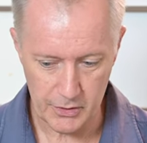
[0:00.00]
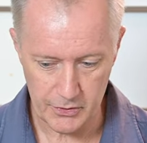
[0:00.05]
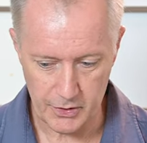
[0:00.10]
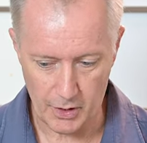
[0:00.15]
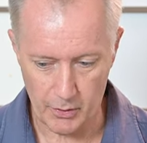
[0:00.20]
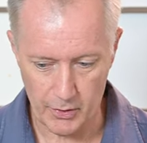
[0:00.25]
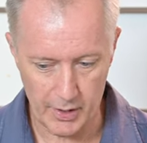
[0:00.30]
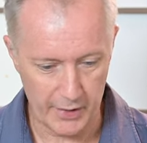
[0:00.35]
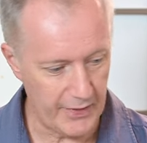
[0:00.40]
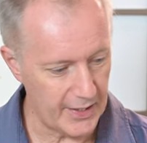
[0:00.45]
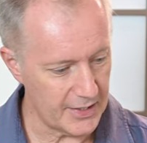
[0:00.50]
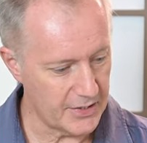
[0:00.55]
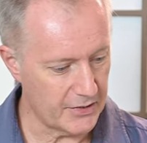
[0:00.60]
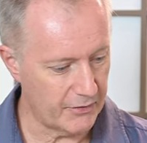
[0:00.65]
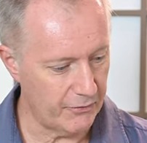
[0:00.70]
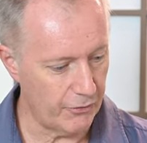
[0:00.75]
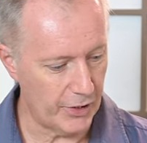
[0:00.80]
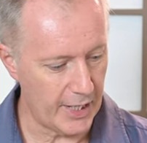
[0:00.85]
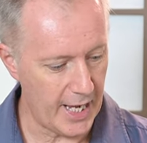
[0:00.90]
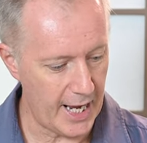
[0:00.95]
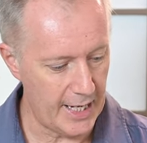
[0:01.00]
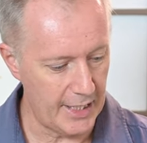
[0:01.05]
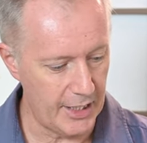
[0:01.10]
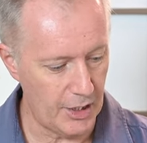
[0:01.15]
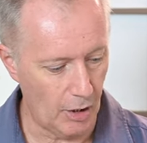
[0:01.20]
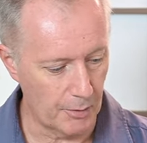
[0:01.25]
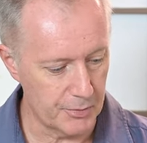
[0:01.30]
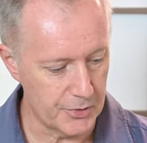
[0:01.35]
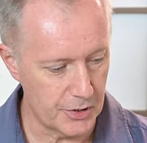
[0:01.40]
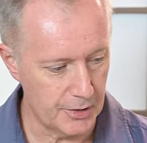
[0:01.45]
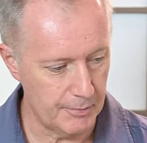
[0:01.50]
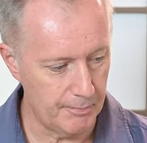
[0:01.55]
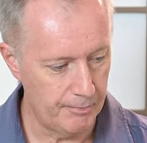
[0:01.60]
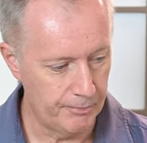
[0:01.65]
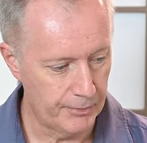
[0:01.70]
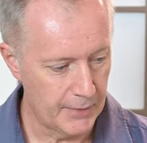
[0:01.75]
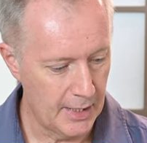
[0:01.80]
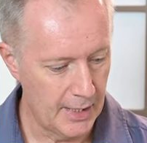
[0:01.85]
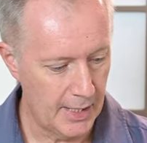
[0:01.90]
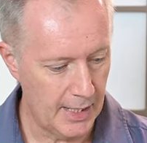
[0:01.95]
So that's a very handy
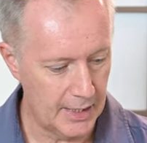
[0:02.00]
option.